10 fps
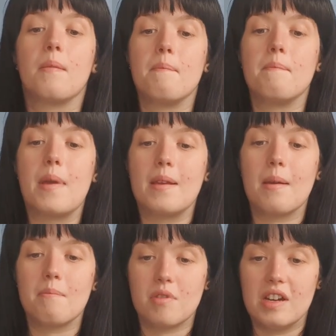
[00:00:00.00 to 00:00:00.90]

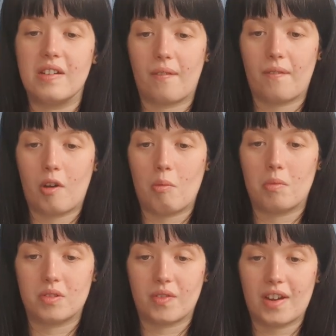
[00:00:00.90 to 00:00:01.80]
membrane
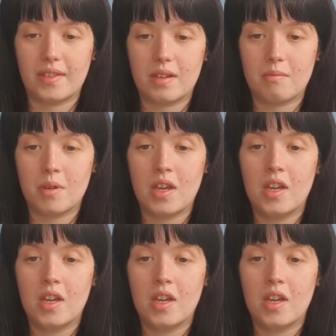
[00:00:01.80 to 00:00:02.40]
forms around them.